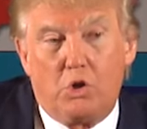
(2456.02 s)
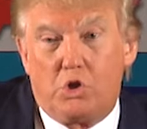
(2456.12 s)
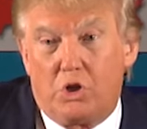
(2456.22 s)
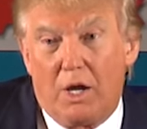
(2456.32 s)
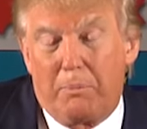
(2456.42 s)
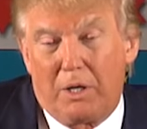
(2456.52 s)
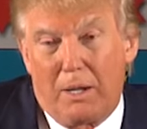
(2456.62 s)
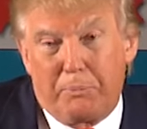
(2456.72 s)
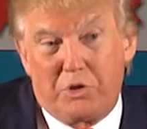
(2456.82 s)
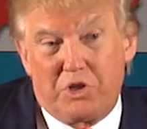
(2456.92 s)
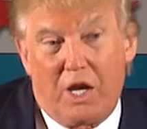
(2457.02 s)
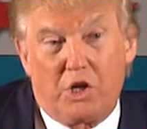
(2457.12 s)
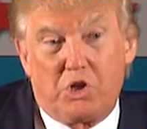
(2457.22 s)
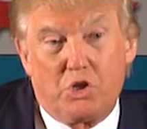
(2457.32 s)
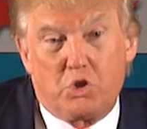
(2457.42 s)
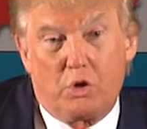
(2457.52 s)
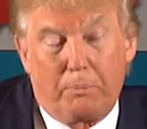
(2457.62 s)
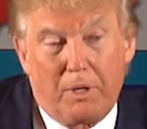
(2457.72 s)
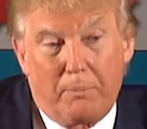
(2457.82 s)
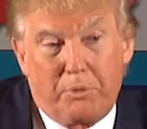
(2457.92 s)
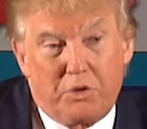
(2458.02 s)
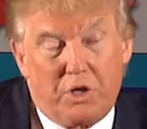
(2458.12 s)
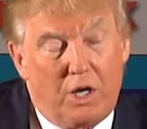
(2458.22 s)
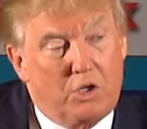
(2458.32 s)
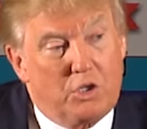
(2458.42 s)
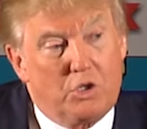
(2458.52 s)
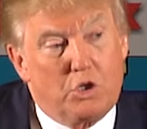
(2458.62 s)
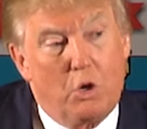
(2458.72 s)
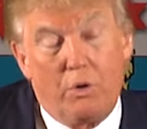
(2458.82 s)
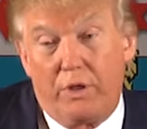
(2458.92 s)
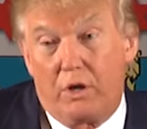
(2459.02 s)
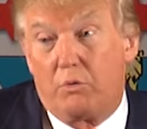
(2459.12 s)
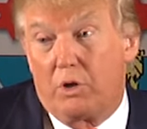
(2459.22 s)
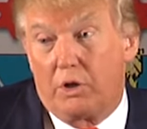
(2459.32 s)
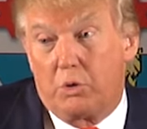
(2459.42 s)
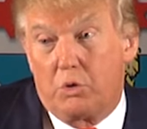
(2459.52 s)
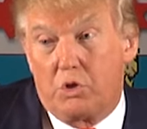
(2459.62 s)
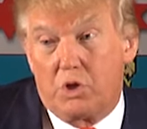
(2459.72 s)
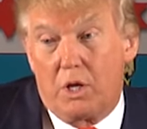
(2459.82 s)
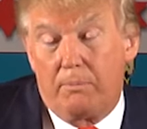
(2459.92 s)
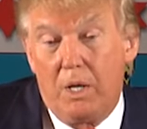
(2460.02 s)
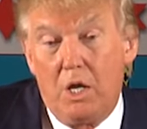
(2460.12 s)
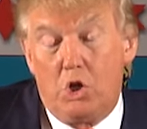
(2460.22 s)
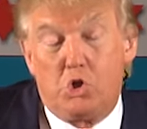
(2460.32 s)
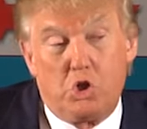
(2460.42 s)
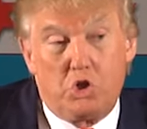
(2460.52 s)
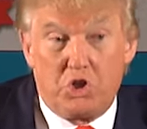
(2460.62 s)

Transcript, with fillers: you should double up the sanctions, triple up the sanctions, go in there and really do a job. You should